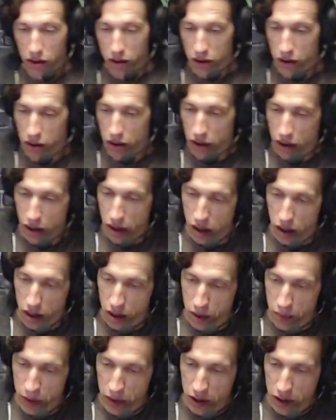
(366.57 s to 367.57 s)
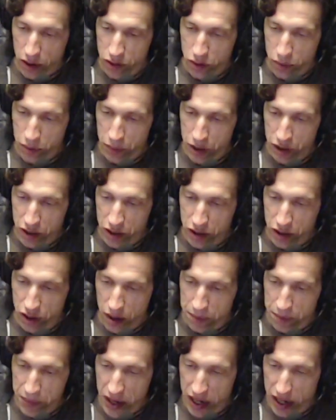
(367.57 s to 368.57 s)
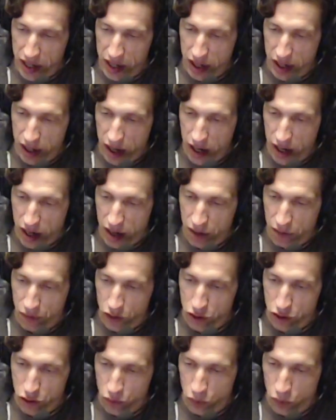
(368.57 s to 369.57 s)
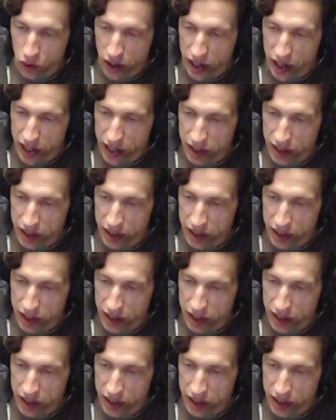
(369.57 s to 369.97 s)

I also mentioned I may get average weight.